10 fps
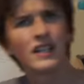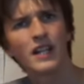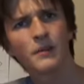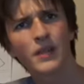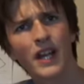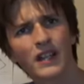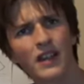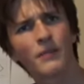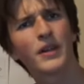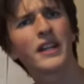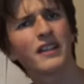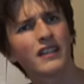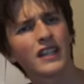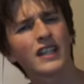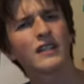I'm kind of
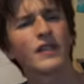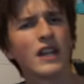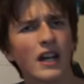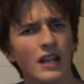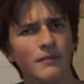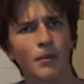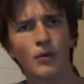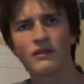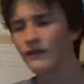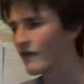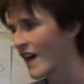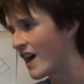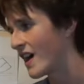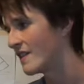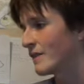thinking of a 9.5.
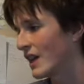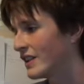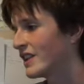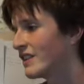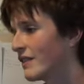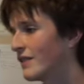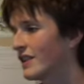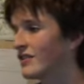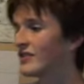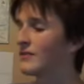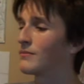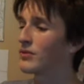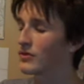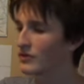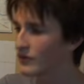I think it definitely is an
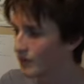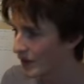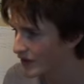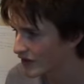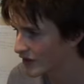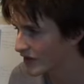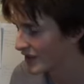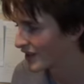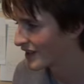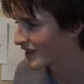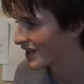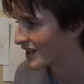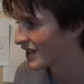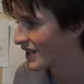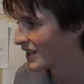improvement.
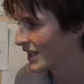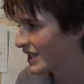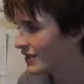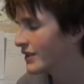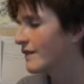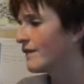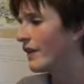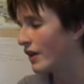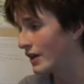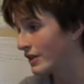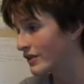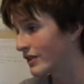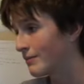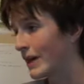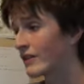Is the font
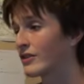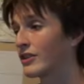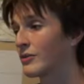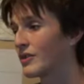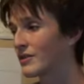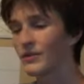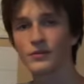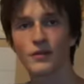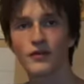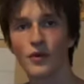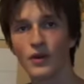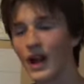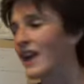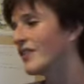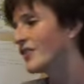better than the one it was before?
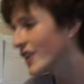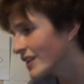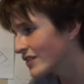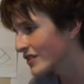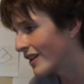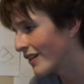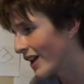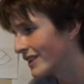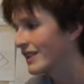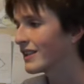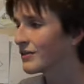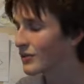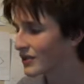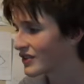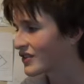I think so. I think it
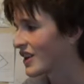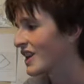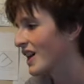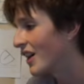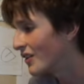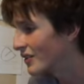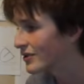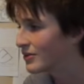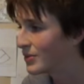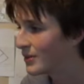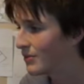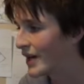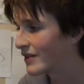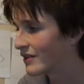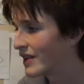works a little bit
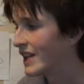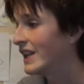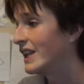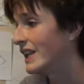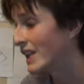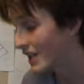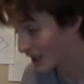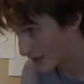better in its